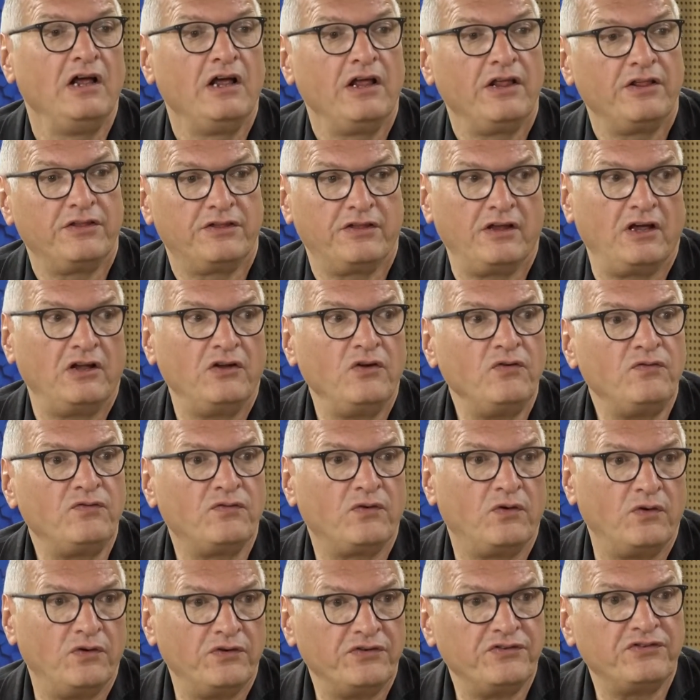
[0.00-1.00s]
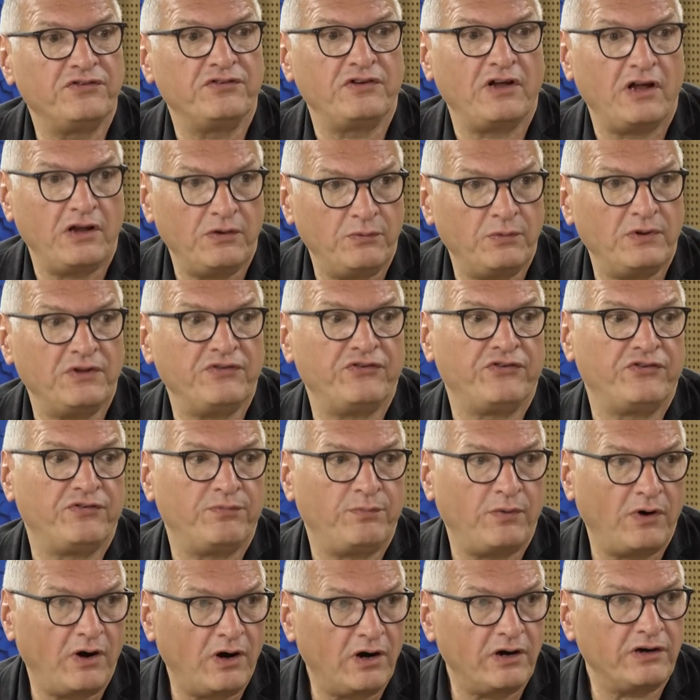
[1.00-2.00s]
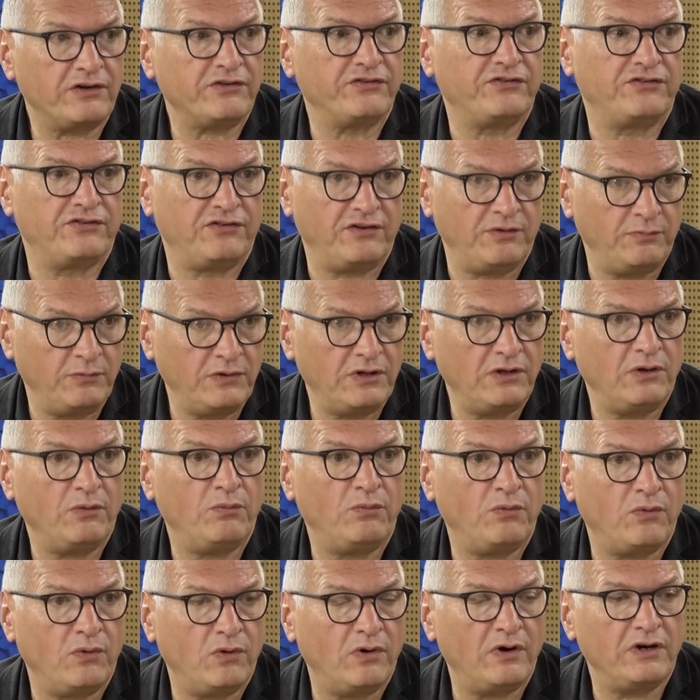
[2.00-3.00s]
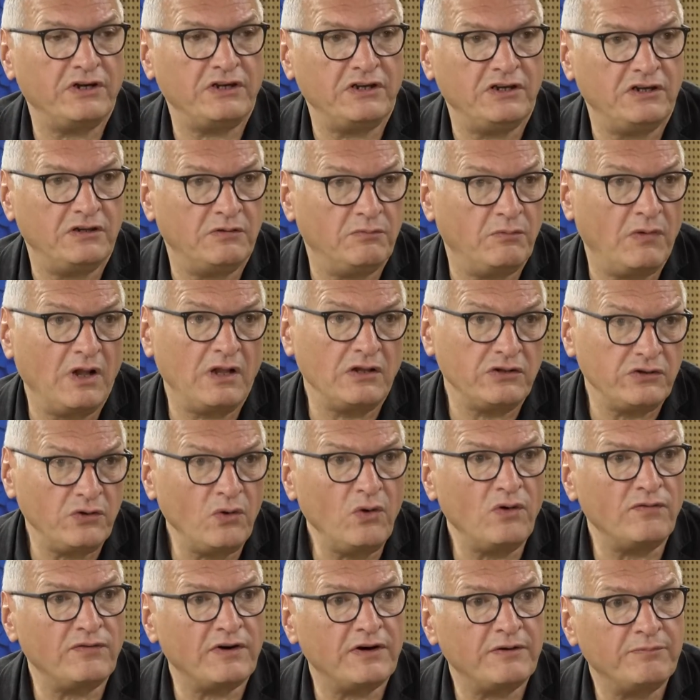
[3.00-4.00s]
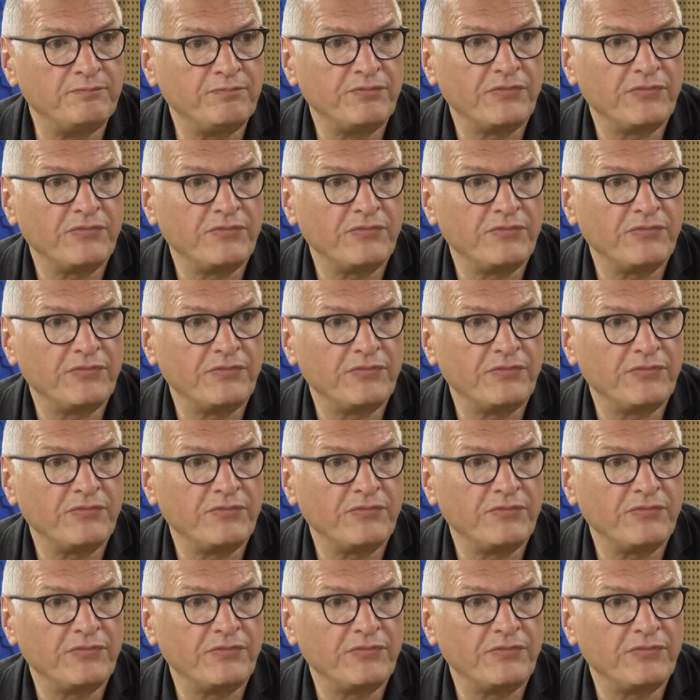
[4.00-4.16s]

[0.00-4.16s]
then, of course, they will spark similar war in Moldova.